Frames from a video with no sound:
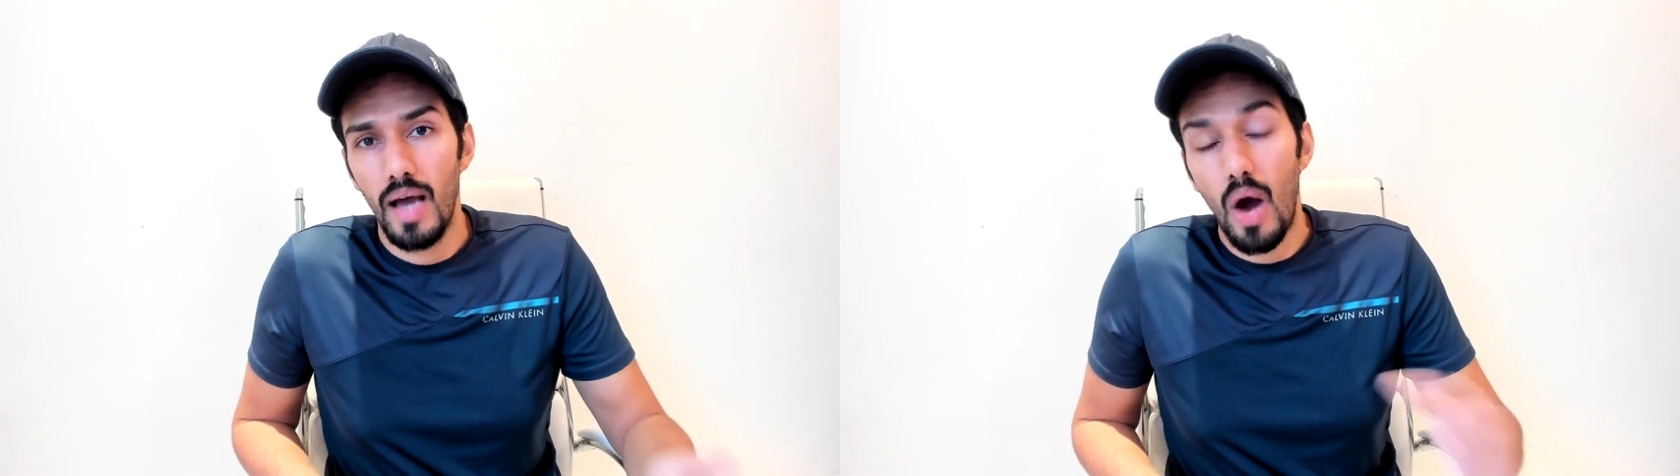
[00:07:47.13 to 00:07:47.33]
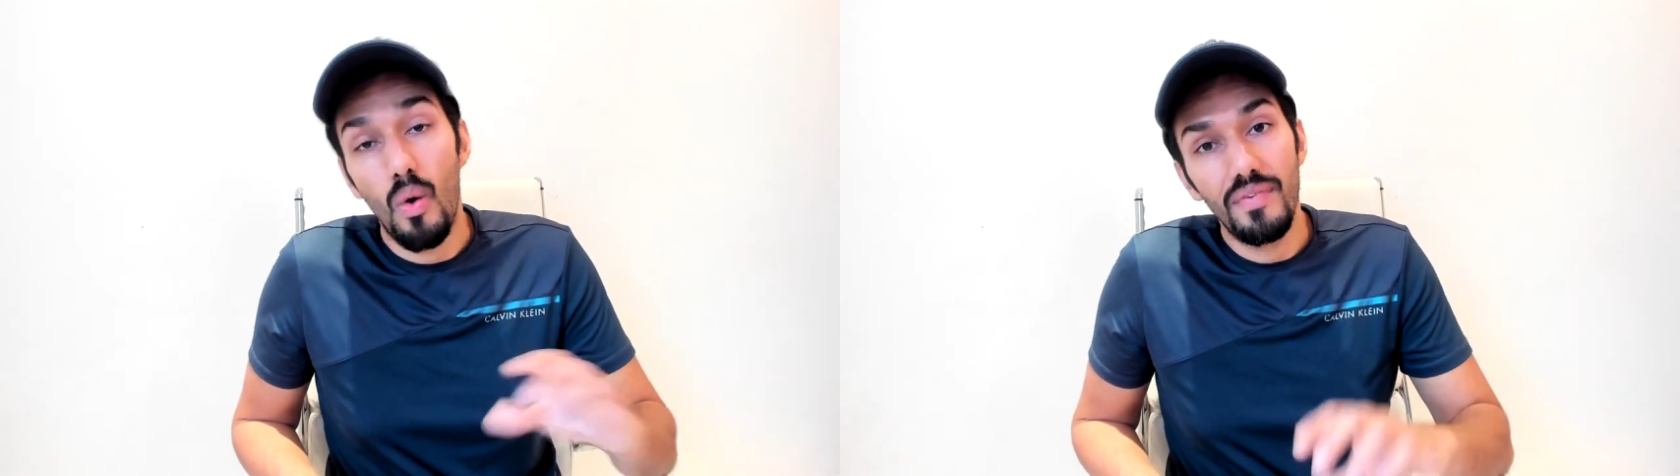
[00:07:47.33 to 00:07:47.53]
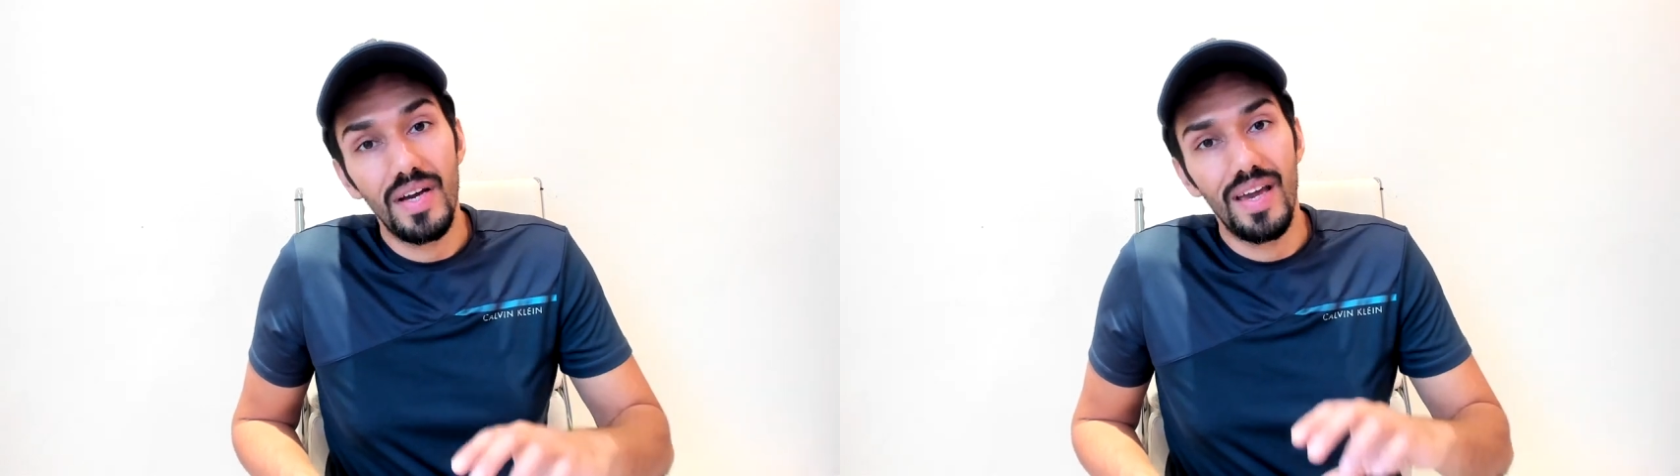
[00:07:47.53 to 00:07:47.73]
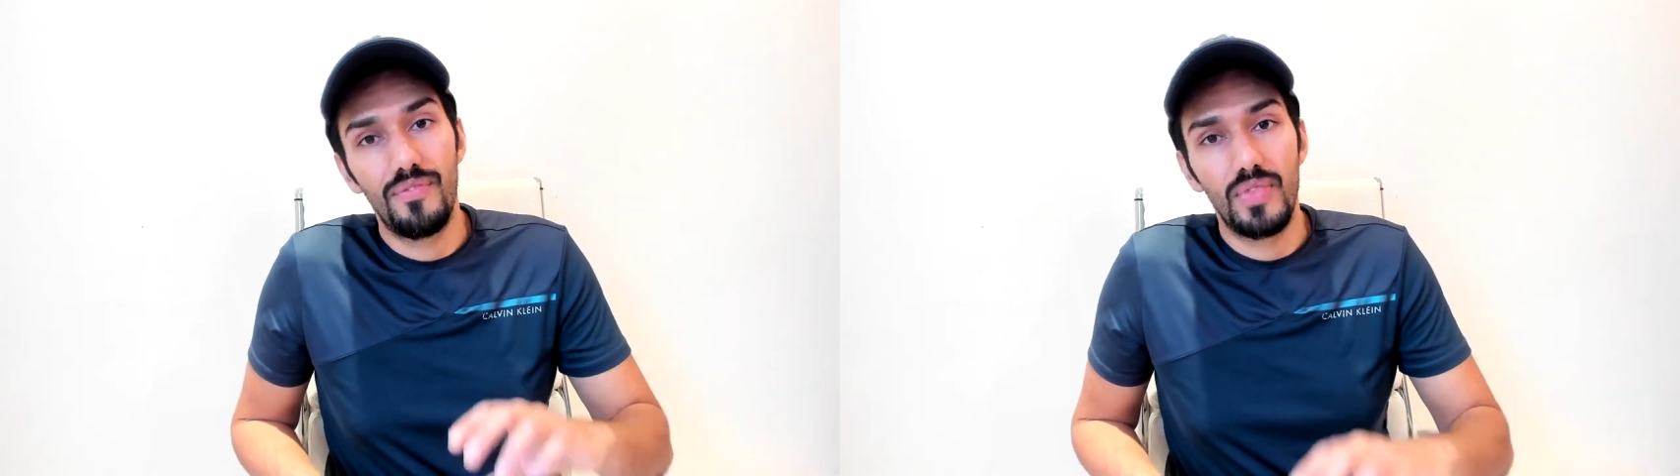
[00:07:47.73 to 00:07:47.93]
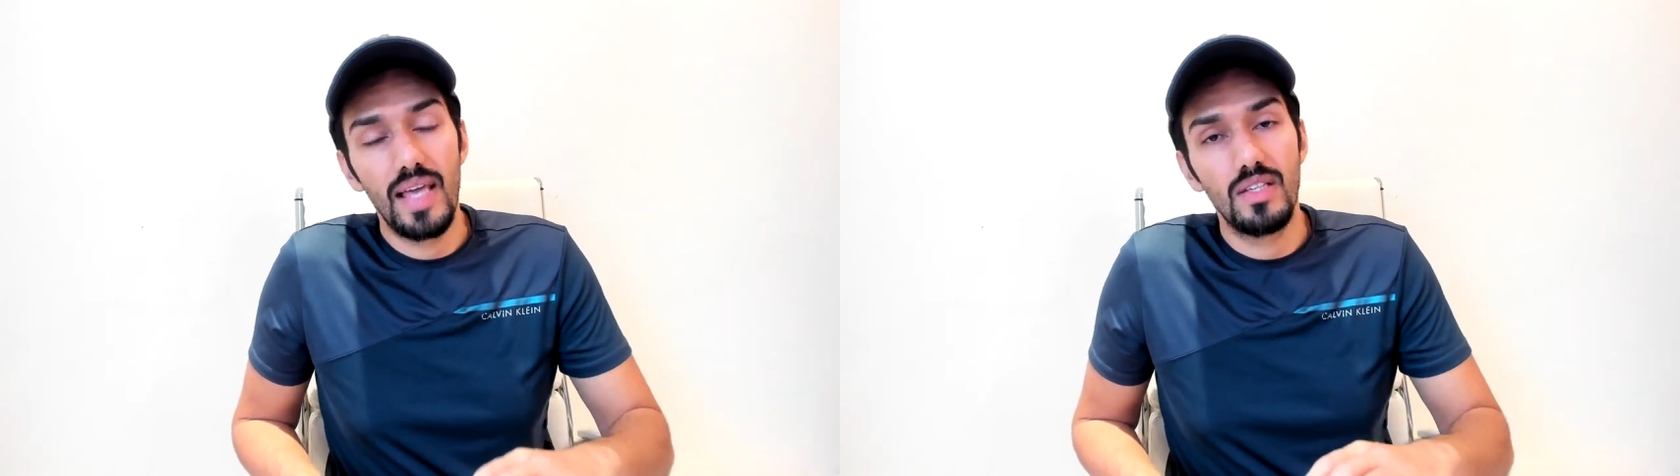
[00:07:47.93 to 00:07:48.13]
However,
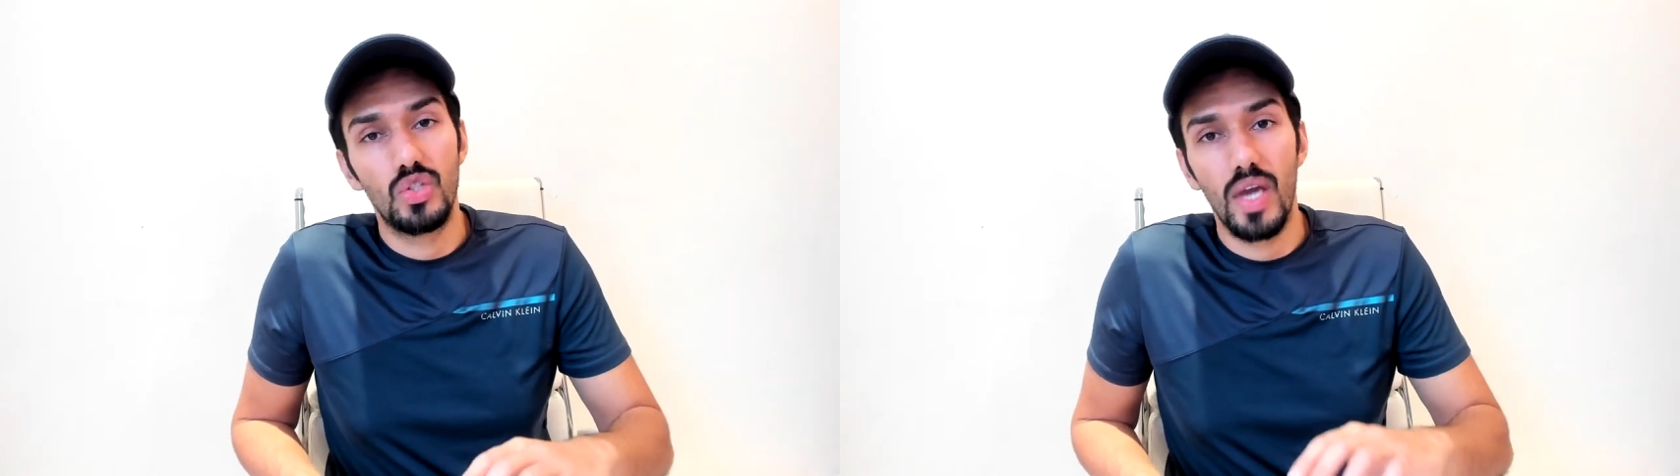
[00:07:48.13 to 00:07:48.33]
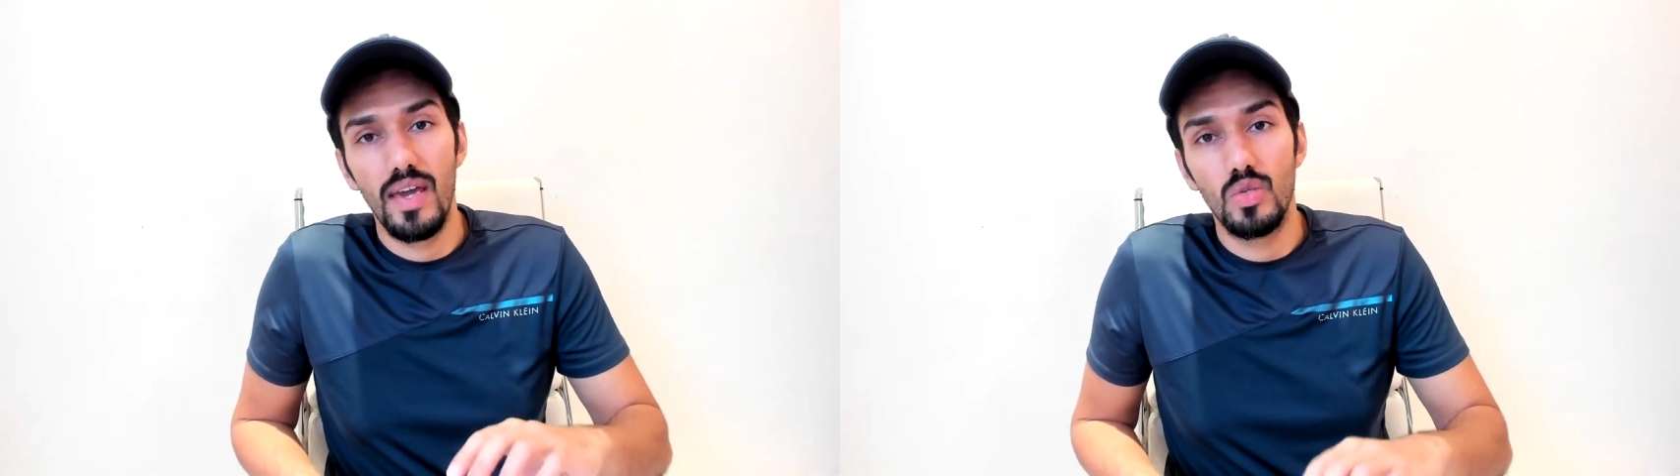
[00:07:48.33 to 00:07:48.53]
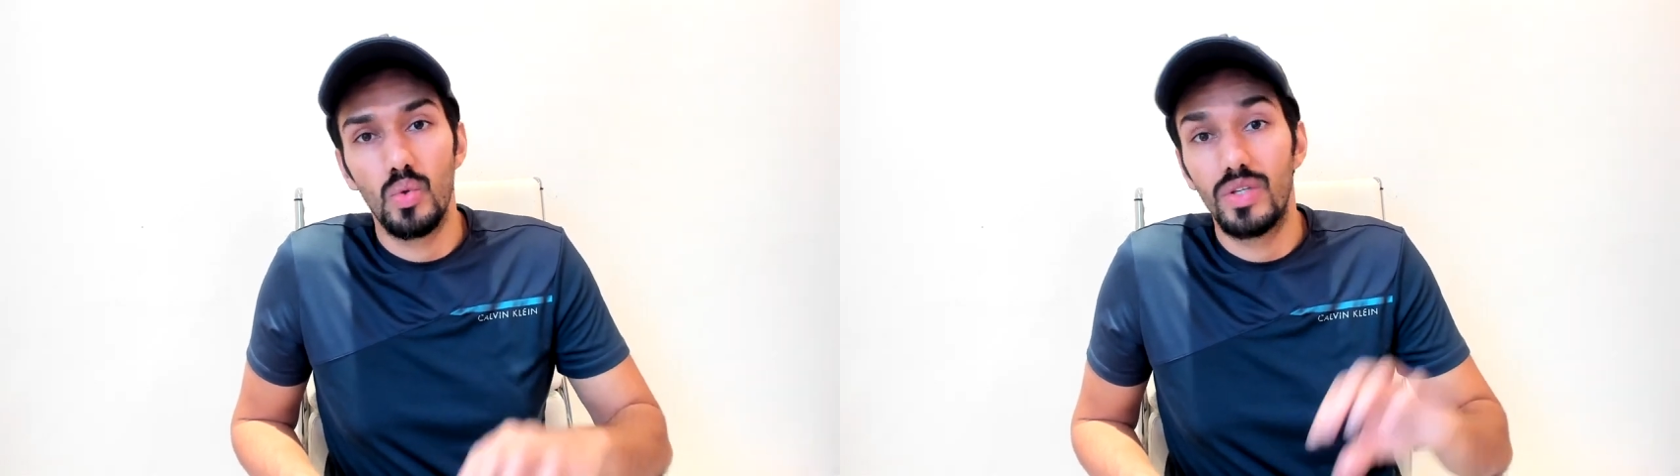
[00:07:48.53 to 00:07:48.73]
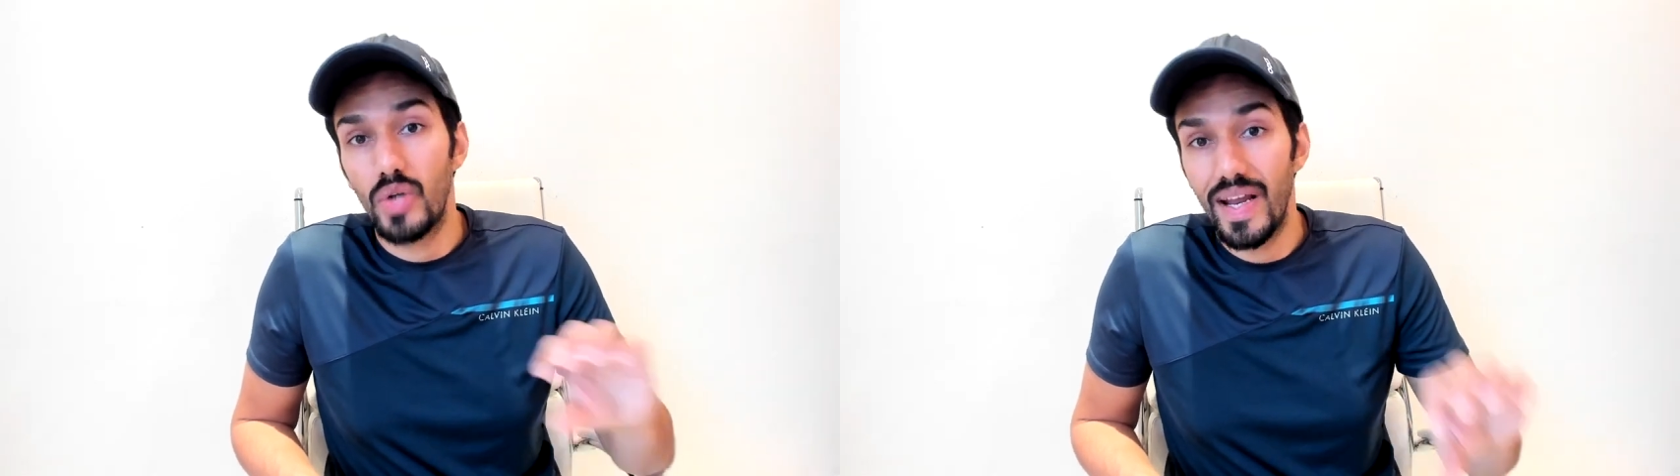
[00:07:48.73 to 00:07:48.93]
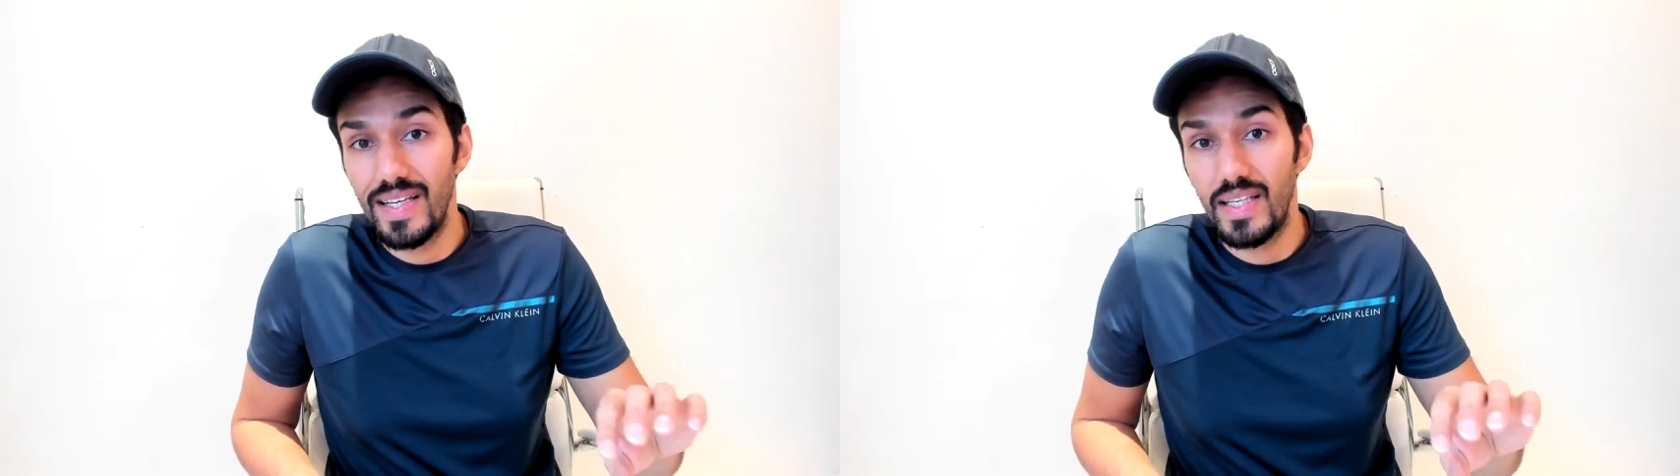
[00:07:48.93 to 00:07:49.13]
if things change with
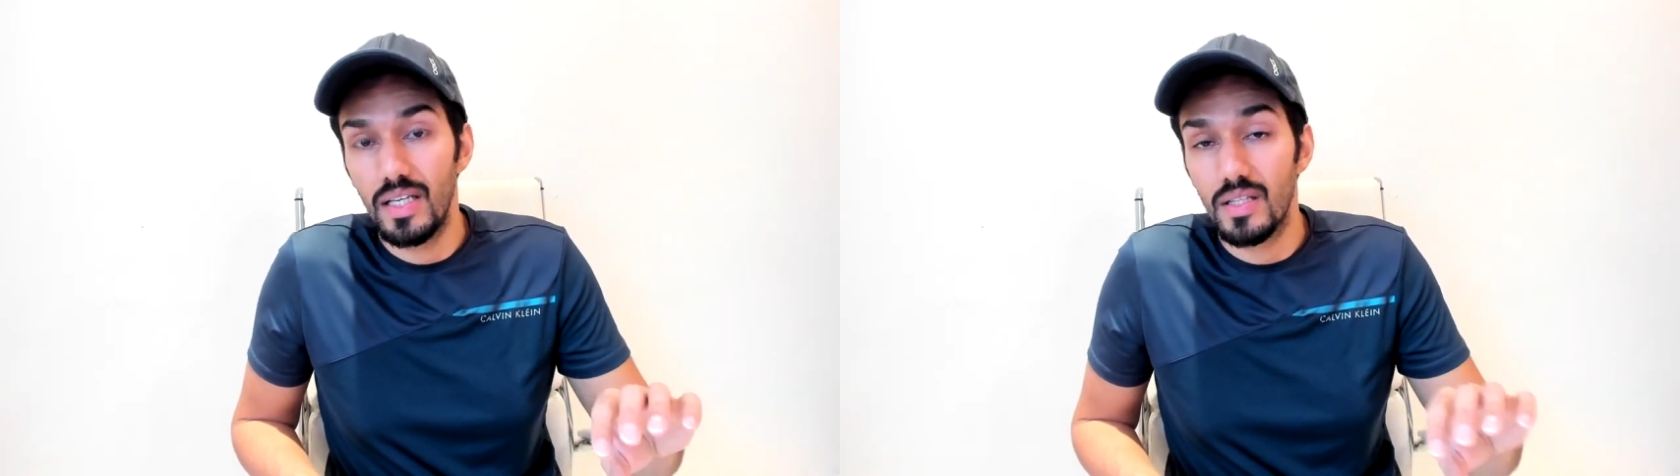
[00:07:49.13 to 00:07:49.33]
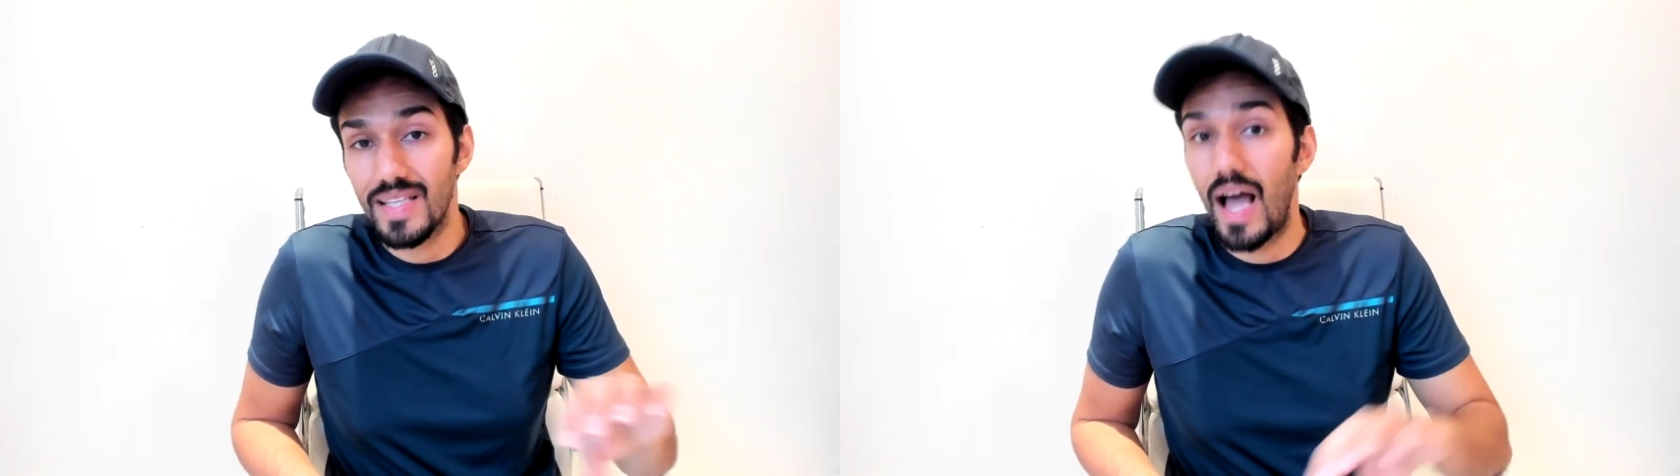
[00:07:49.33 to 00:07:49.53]
trade deals